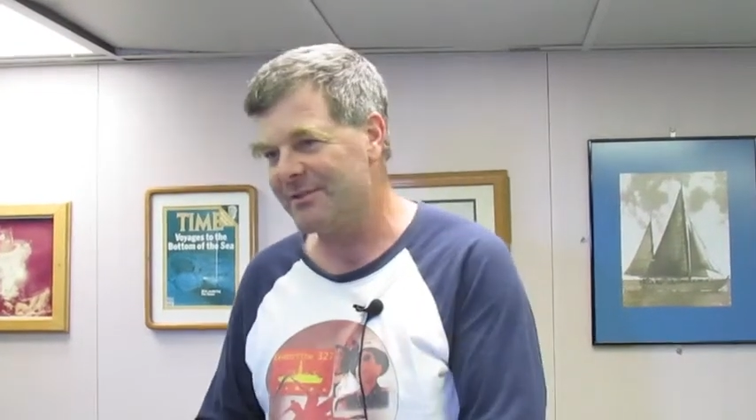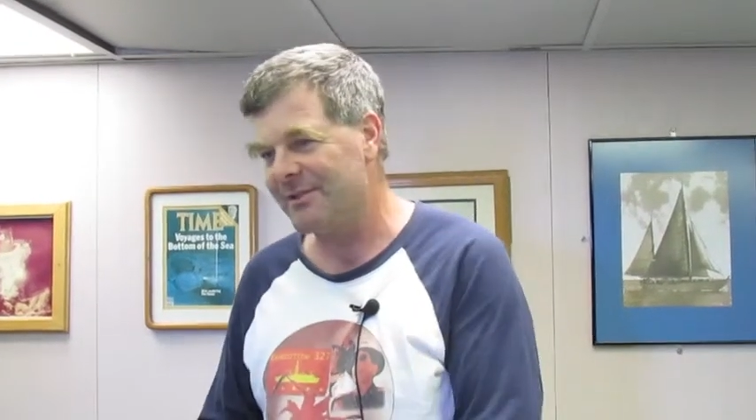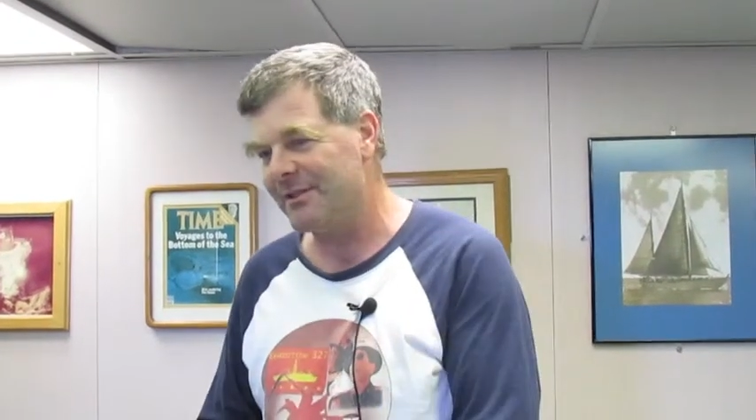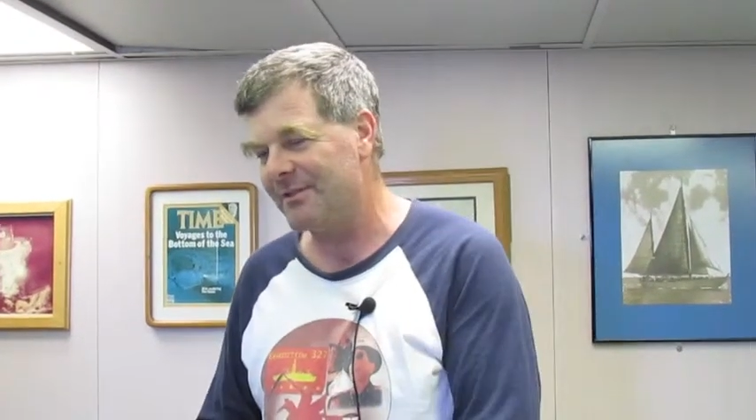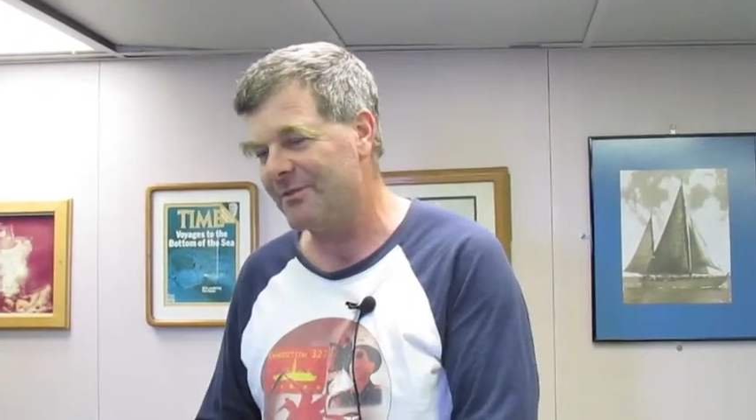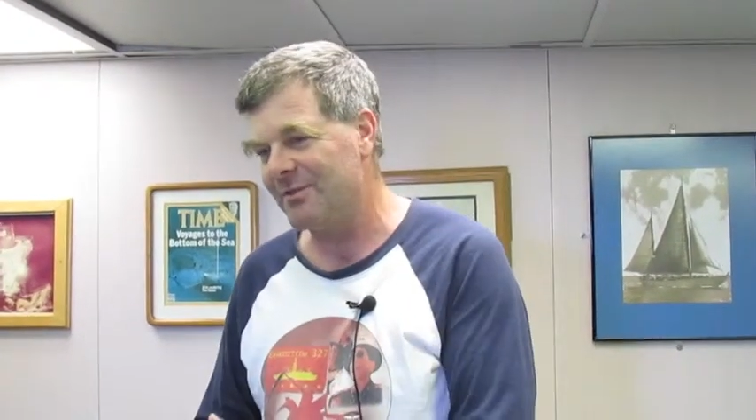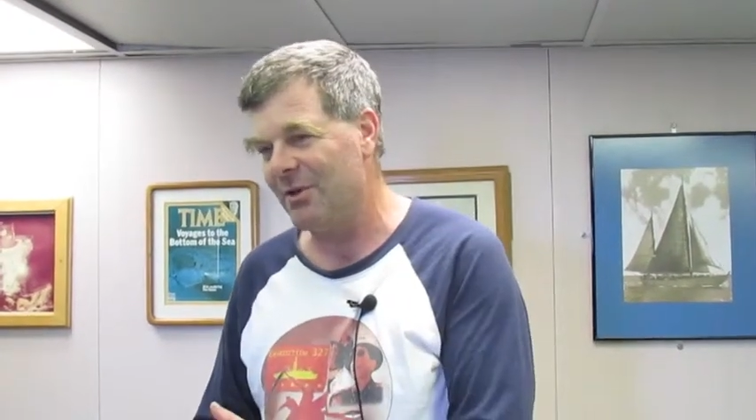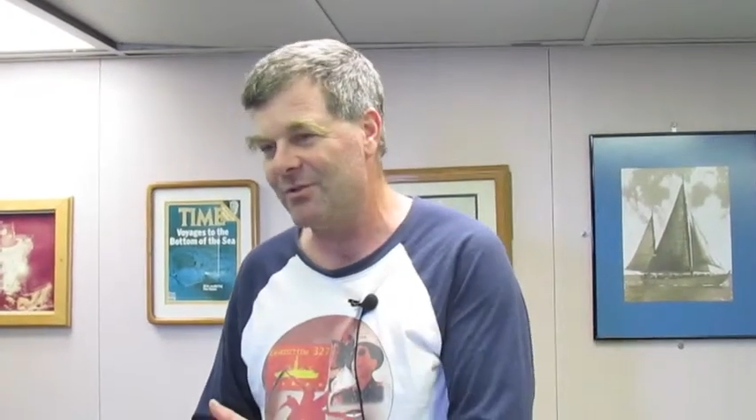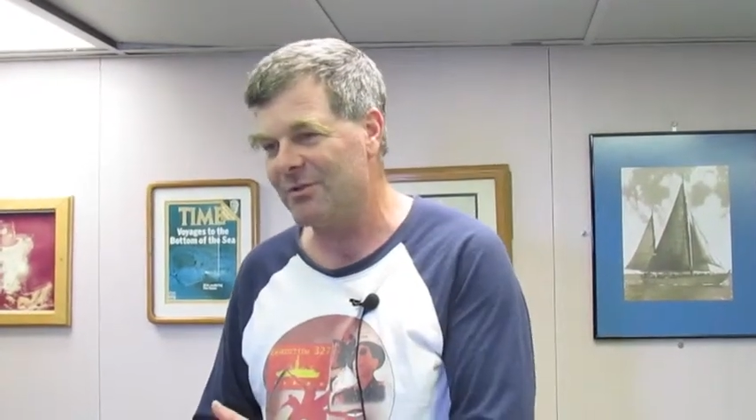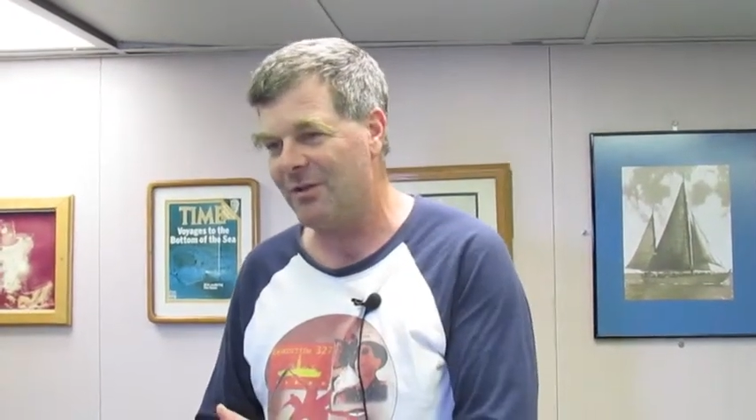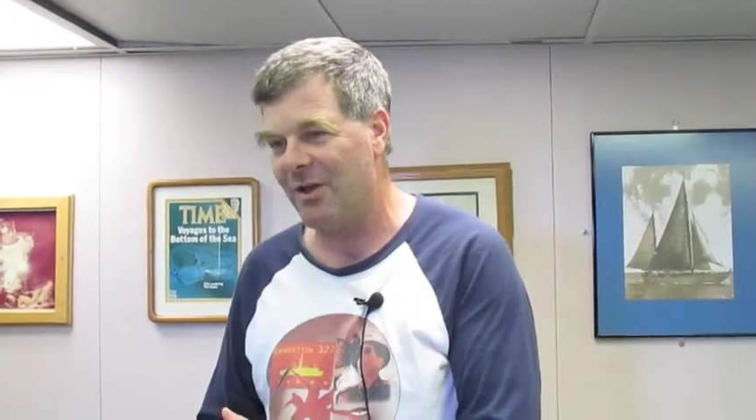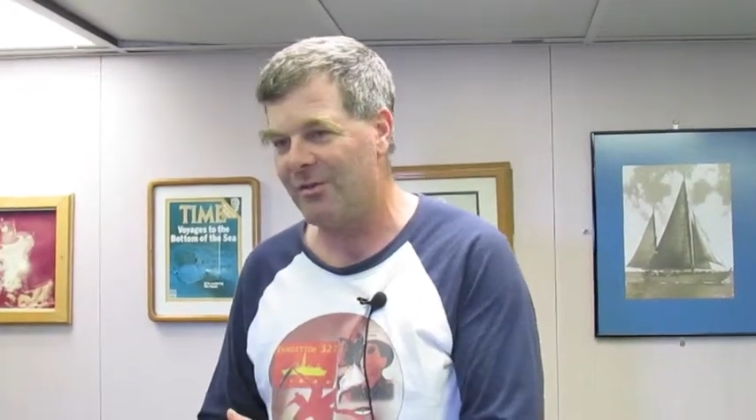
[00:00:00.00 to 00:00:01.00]
as it
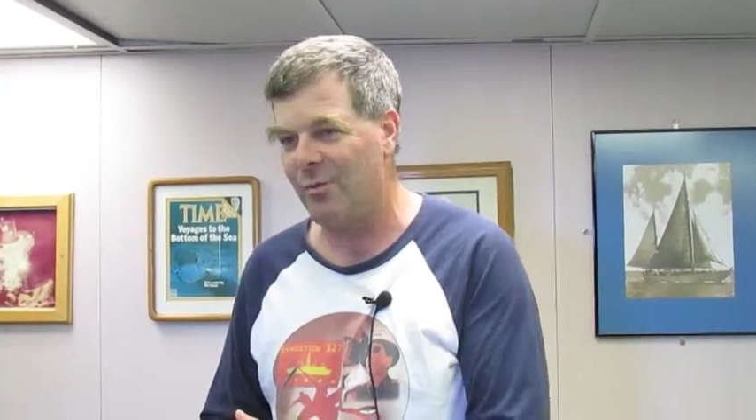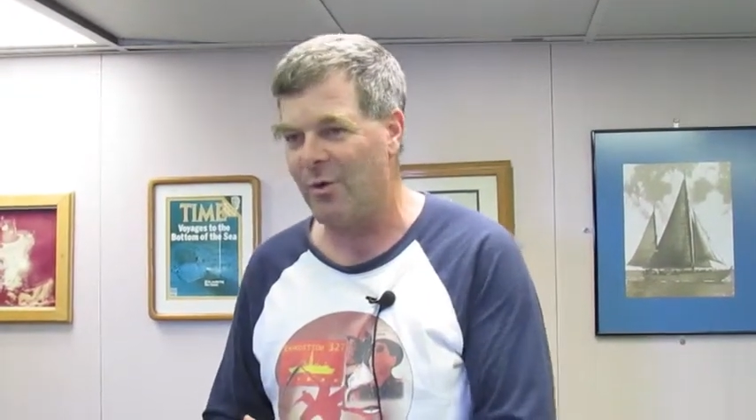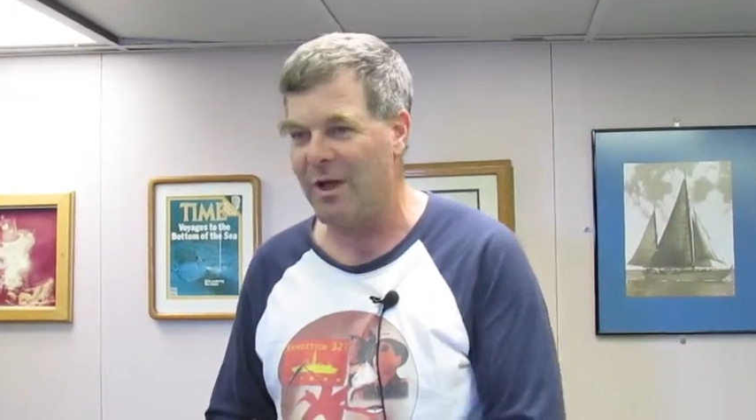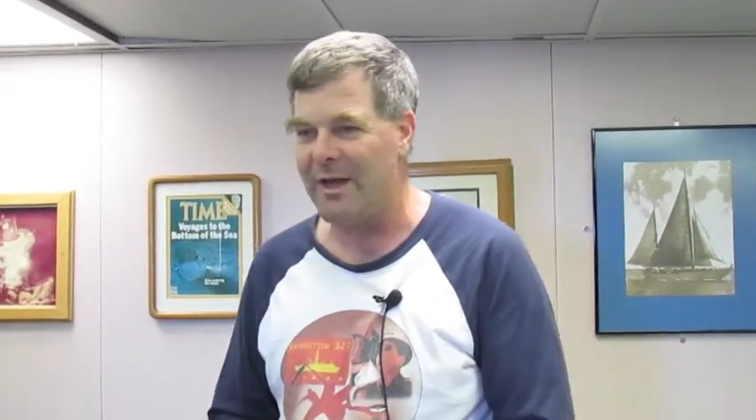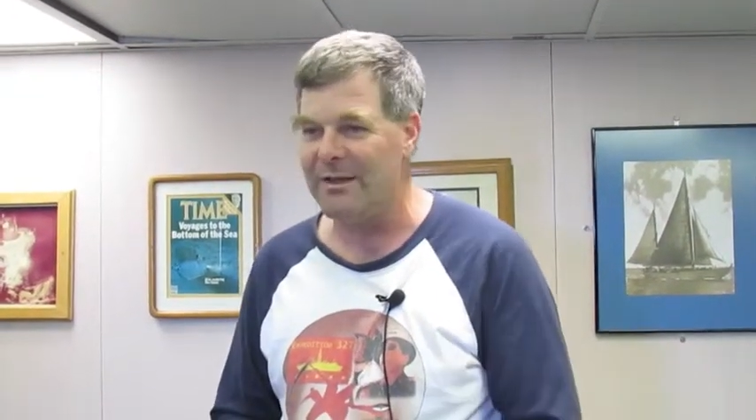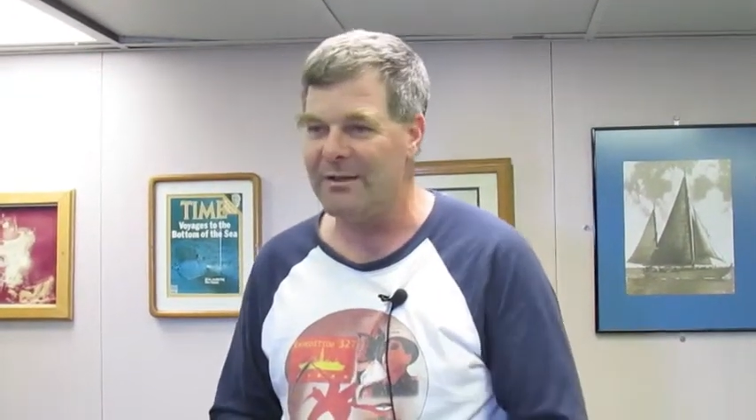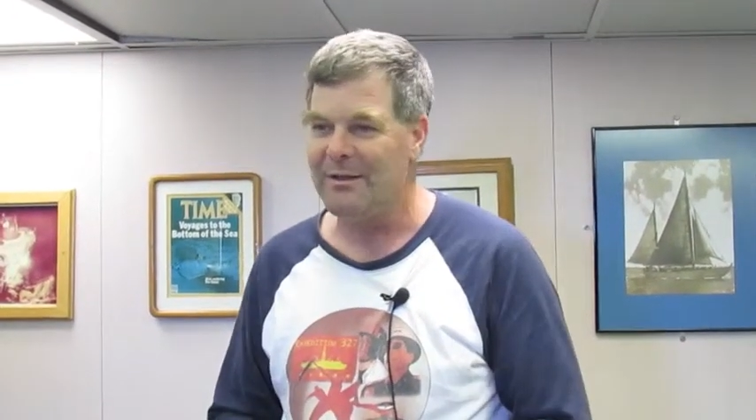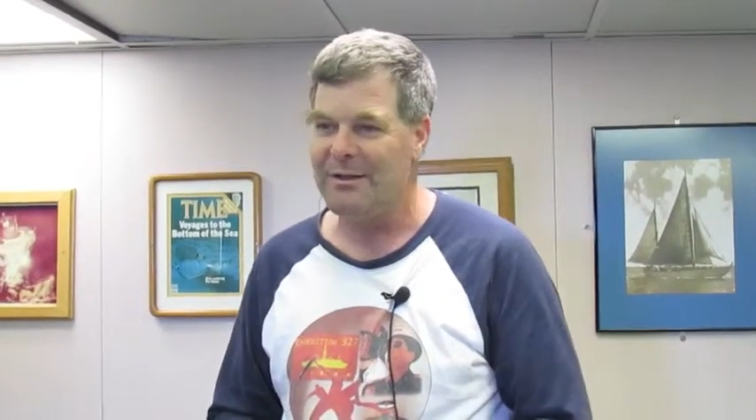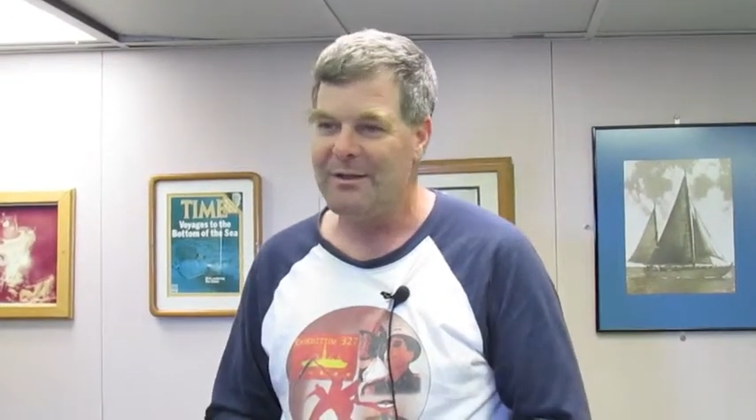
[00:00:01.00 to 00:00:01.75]
goes along the way,